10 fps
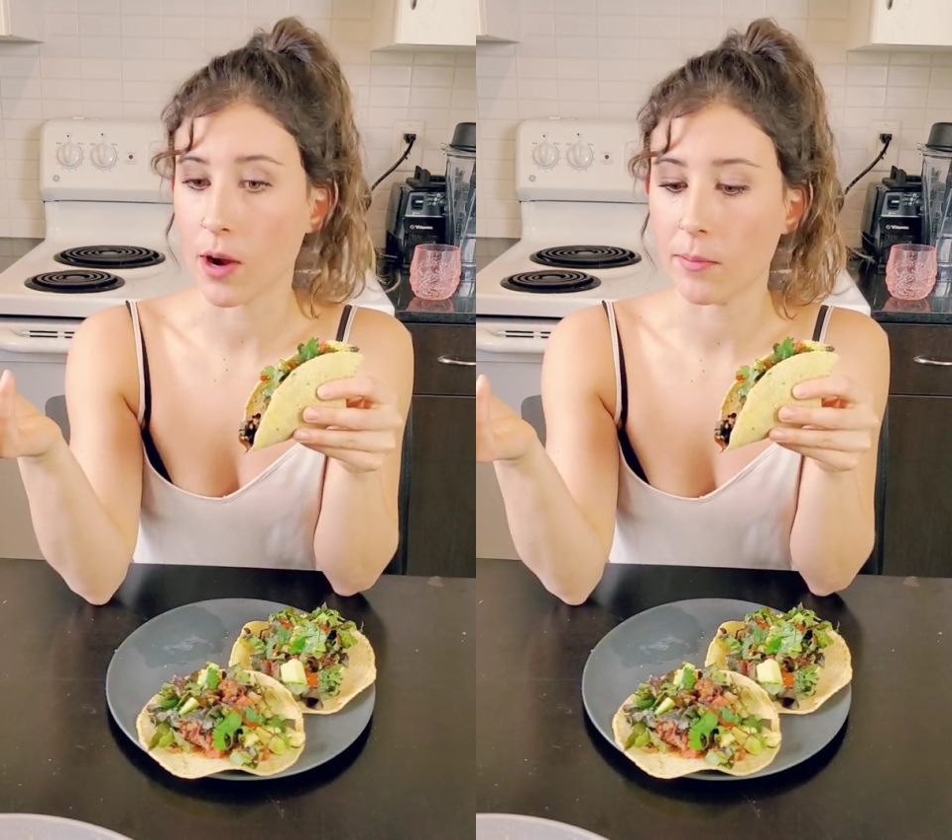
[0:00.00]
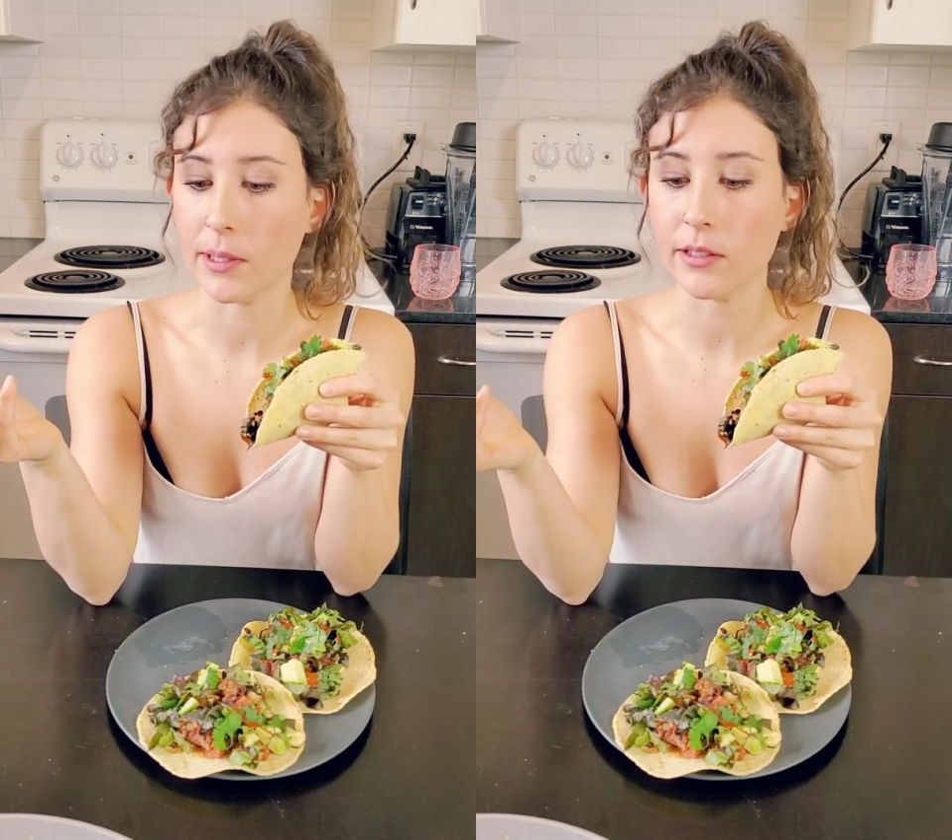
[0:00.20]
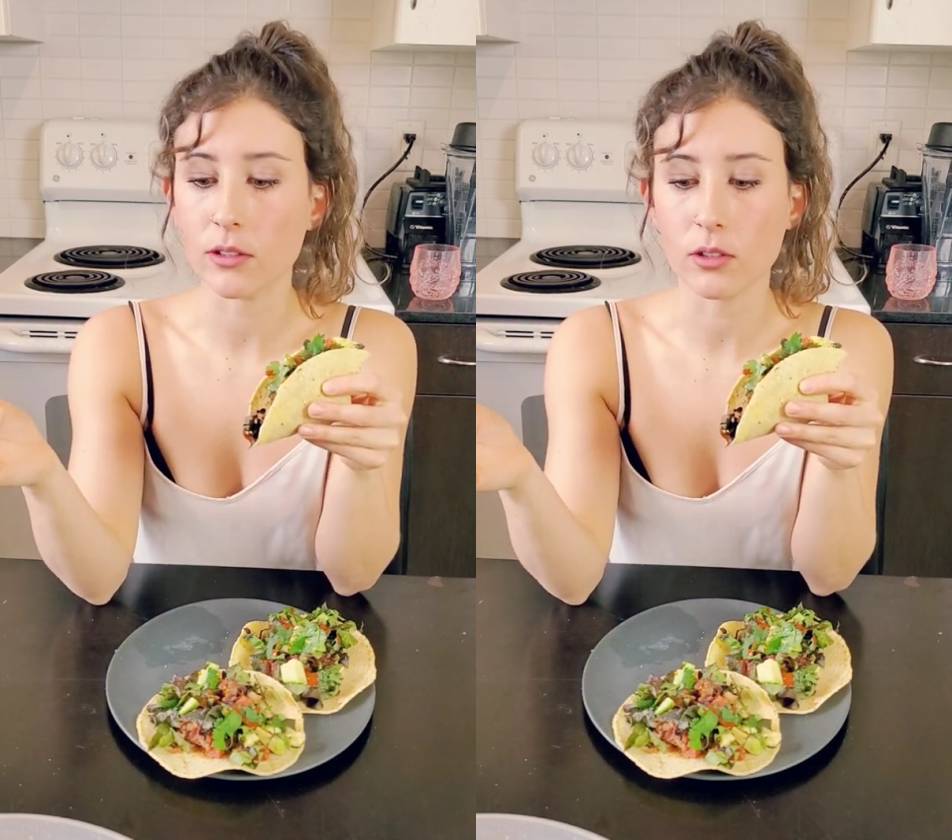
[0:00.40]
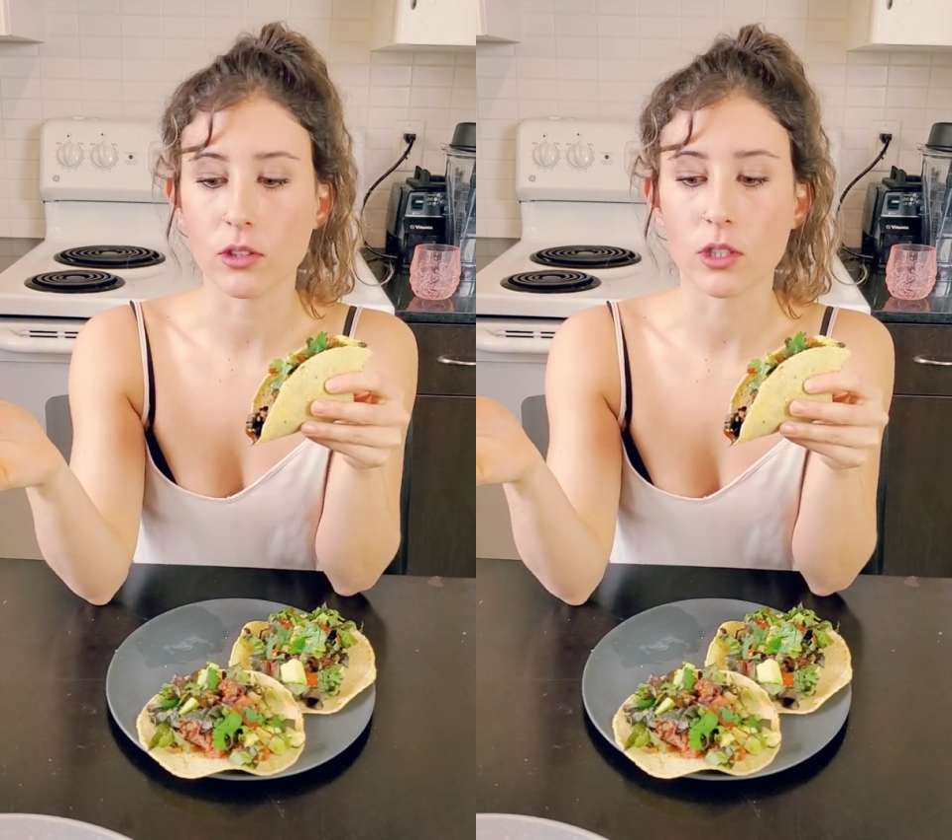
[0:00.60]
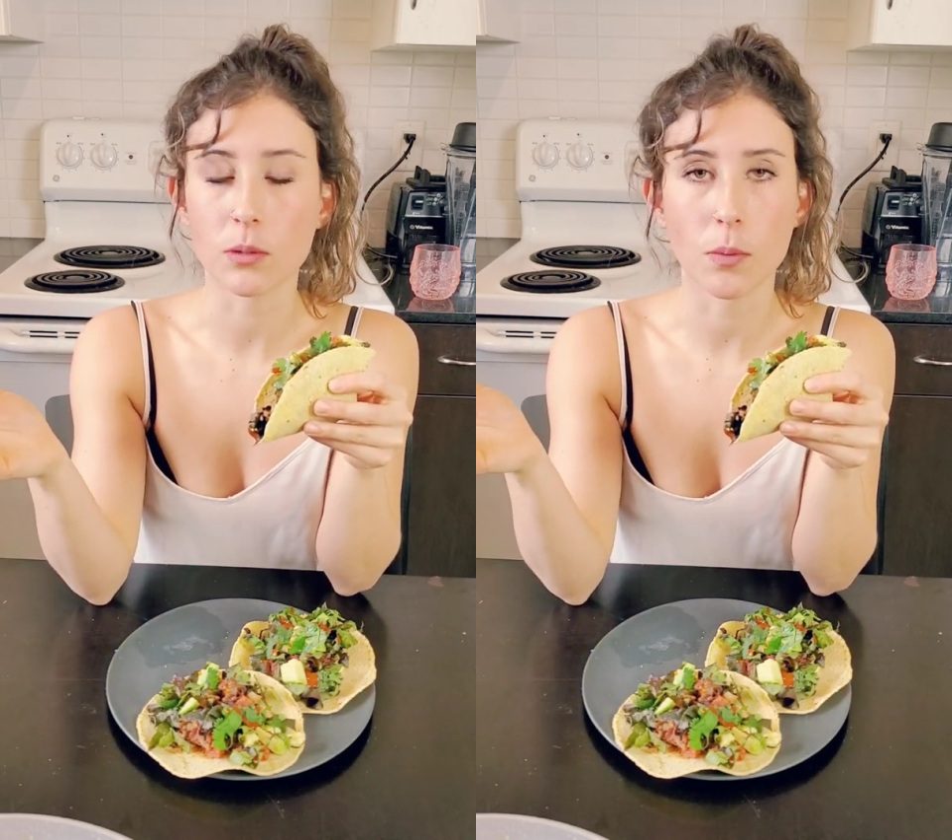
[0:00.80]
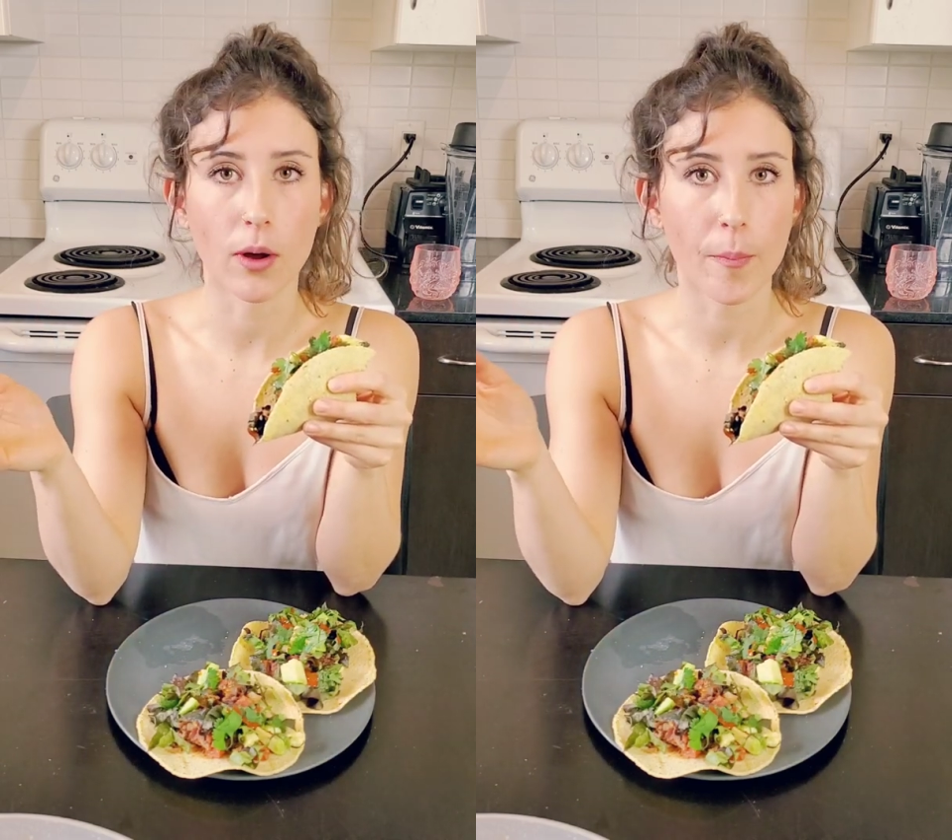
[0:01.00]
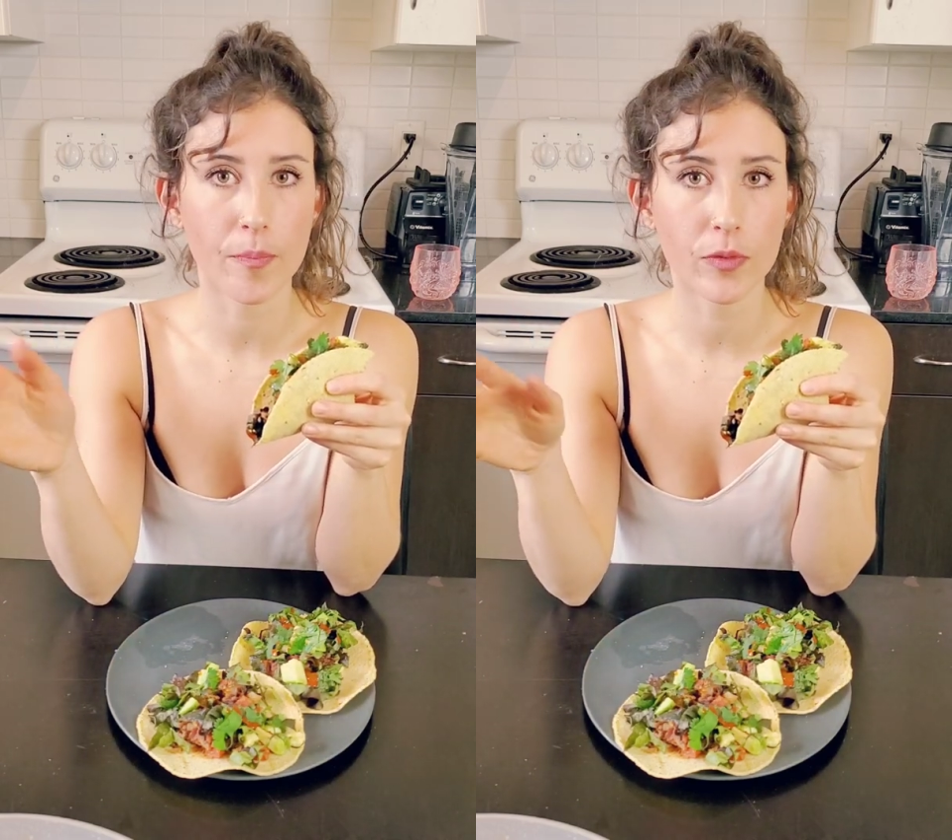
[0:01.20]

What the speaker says: red beans, you could just put